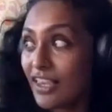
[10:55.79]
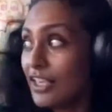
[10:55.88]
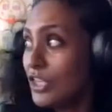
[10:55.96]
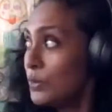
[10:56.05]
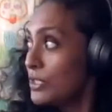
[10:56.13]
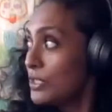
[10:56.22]

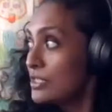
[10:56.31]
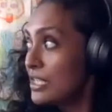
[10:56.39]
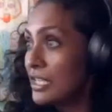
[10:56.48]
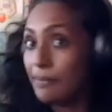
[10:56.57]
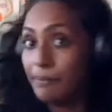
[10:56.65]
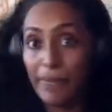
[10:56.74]
you would
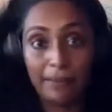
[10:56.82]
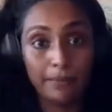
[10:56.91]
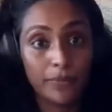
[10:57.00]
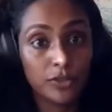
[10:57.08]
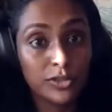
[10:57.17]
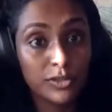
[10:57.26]
see a
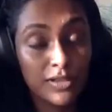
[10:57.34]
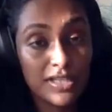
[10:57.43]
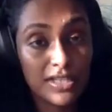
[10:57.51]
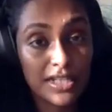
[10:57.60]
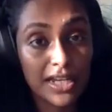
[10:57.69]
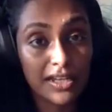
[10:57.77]
bamboo
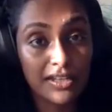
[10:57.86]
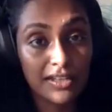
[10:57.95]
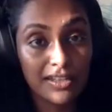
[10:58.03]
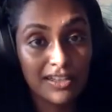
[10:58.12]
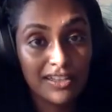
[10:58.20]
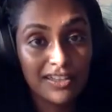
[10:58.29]
stick
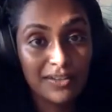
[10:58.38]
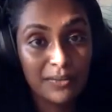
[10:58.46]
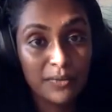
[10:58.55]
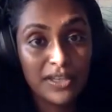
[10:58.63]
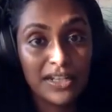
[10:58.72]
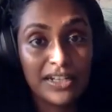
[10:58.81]

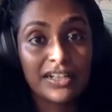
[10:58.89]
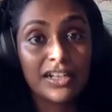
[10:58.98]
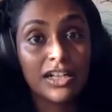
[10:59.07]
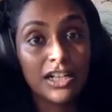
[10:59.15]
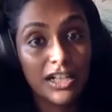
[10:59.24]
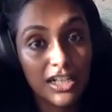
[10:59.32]
with a little
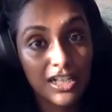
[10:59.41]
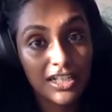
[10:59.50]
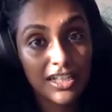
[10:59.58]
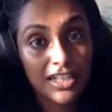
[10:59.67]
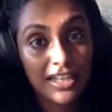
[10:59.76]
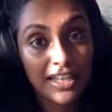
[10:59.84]
hook
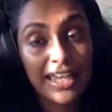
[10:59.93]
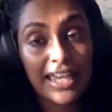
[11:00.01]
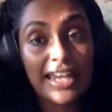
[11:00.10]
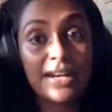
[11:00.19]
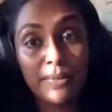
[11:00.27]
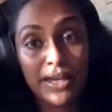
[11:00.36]

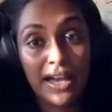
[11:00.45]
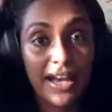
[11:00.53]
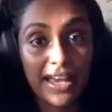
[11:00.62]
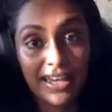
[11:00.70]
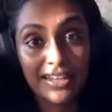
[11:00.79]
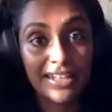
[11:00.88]
hidden
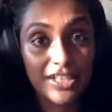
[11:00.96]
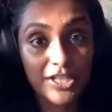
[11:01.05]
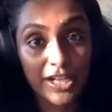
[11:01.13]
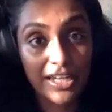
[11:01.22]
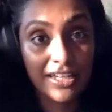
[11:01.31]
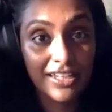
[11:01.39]
behind the
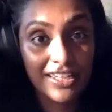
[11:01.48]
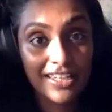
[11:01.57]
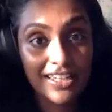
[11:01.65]
tree,